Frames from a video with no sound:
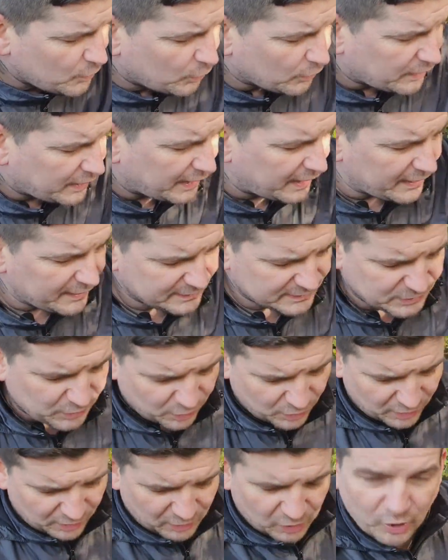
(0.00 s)
Okay,
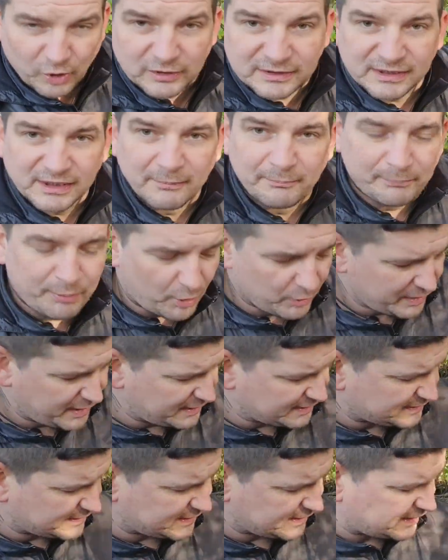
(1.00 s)
so go to the
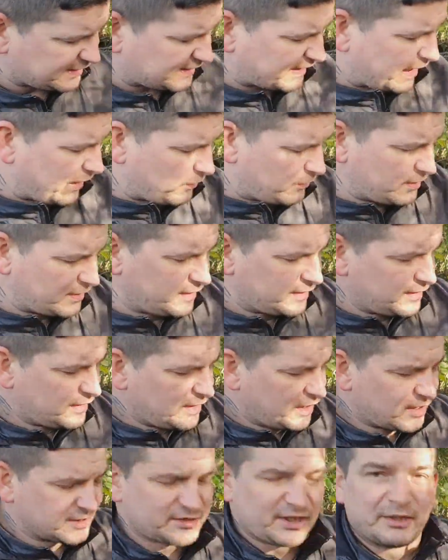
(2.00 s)
pockets now.
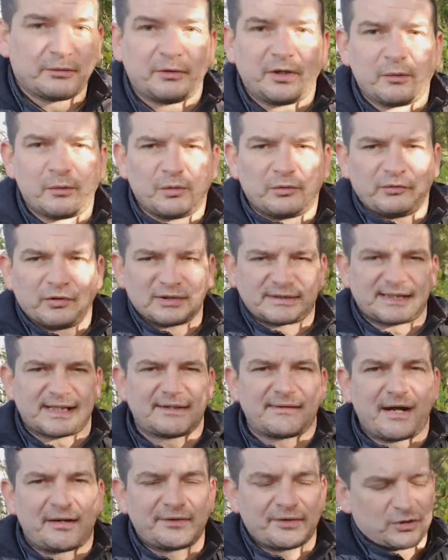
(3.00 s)
Sorry, we'll rotate
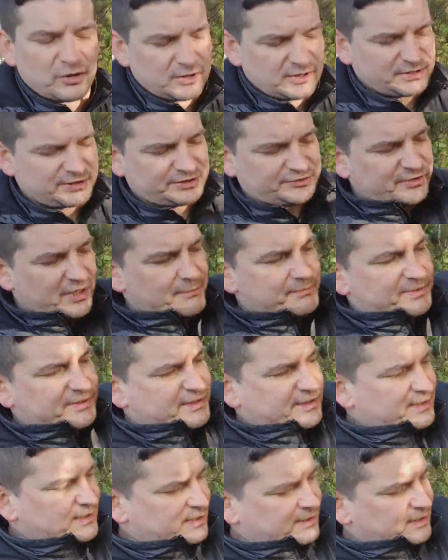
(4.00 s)
around and go to the straps.
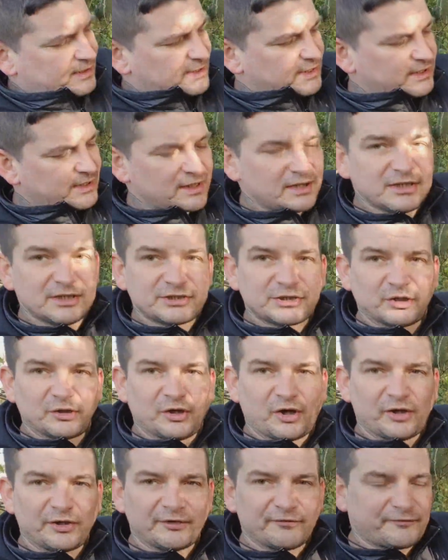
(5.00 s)

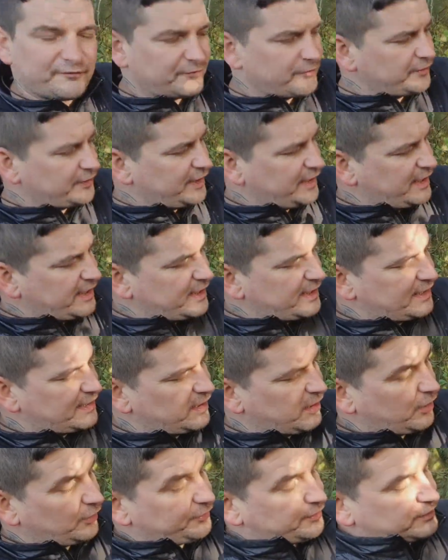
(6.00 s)
So on the front here,
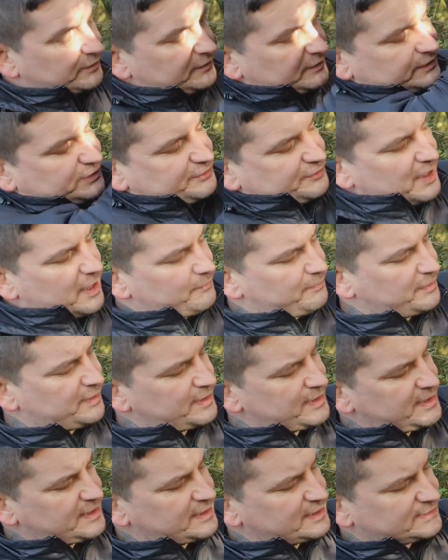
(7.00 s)
on the strap,
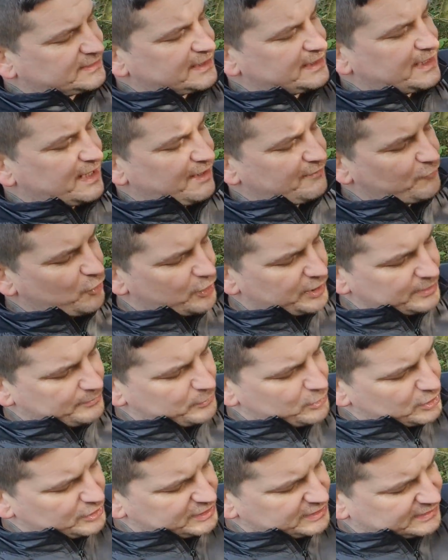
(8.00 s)
you can see that I've got an
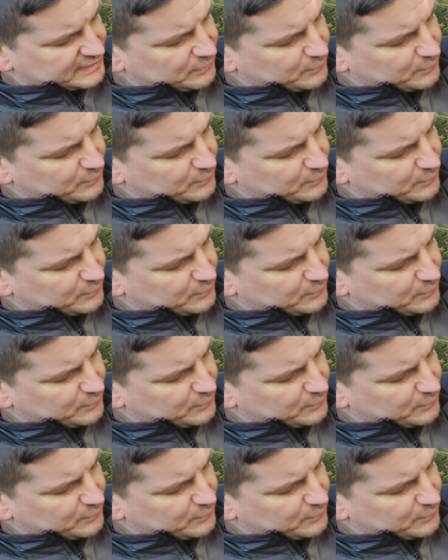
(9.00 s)
emergency